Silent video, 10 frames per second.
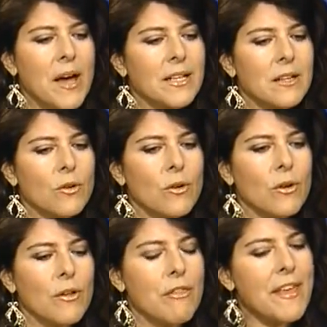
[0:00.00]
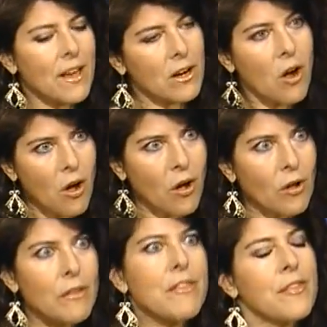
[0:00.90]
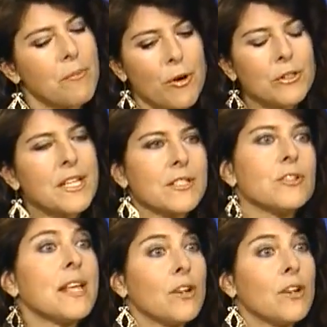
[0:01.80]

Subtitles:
But they got a call that the protesters